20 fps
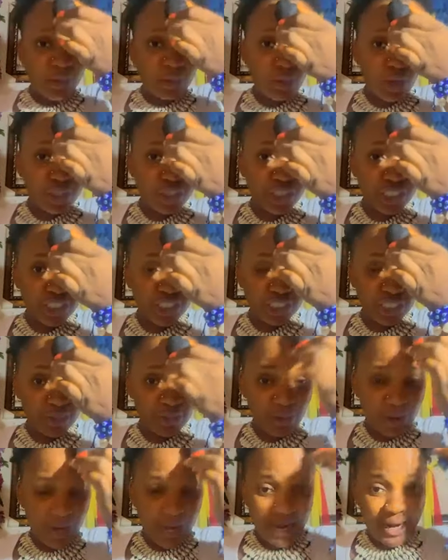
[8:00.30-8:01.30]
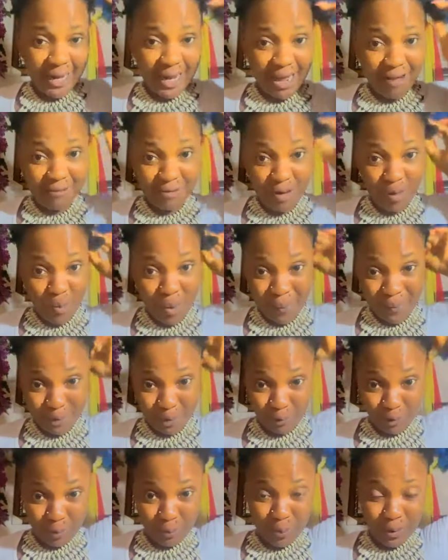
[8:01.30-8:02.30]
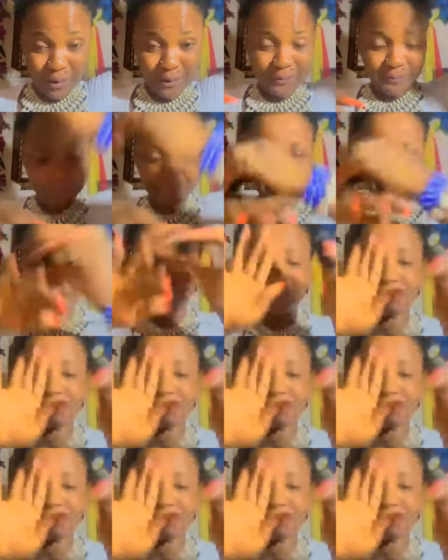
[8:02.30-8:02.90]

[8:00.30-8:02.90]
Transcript: at that piece in your head, everywhere, part of your body.